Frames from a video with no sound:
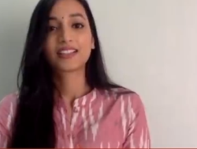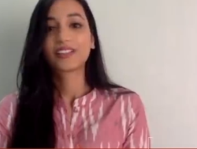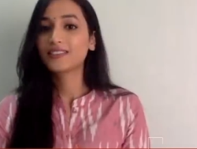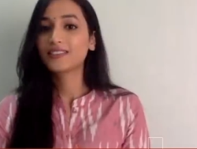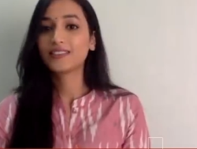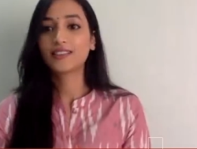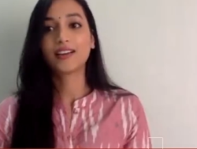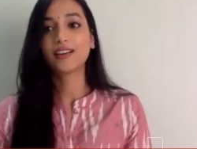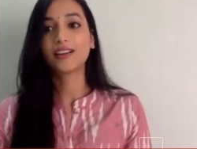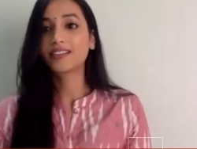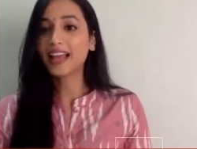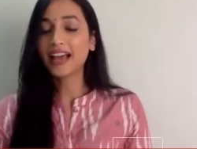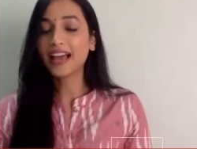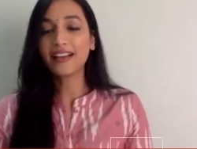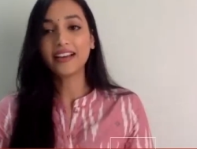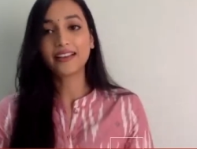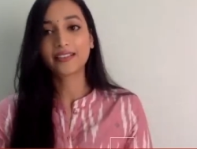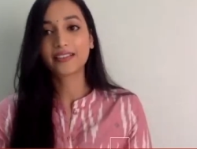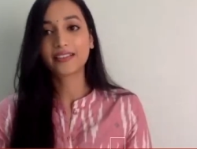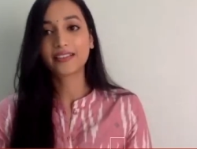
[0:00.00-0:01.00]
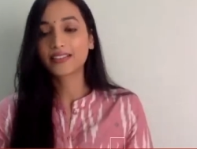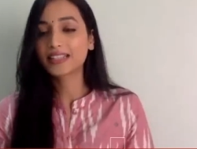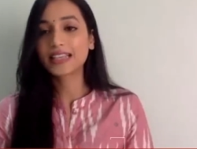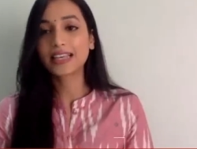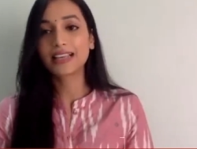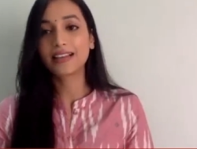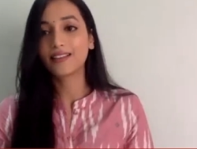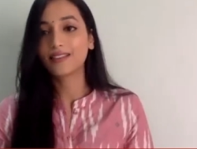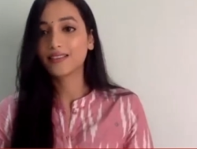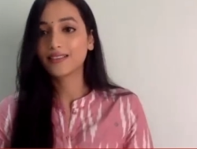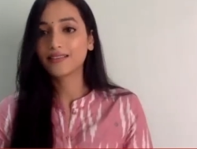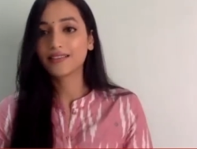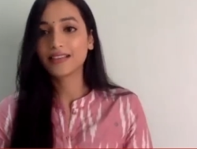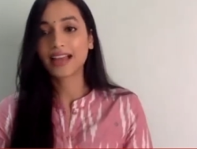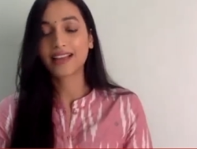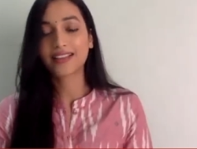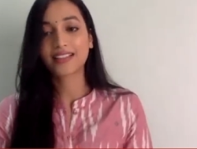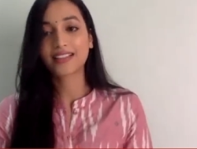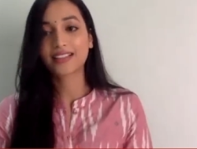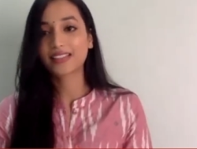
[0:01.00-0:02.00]
Uh, her talent, her skill,
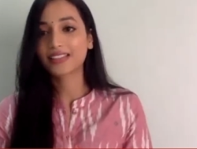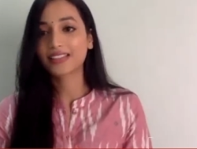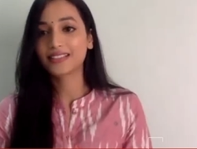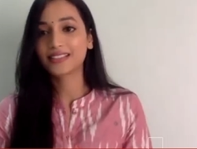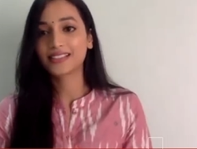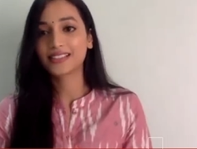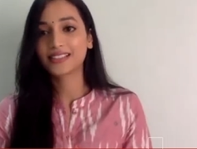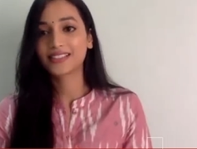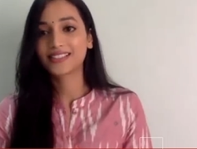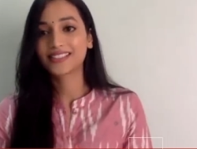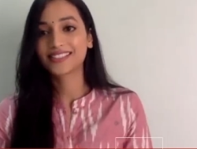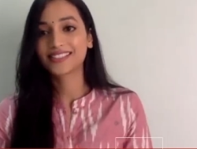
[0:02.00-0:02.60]
acting skills.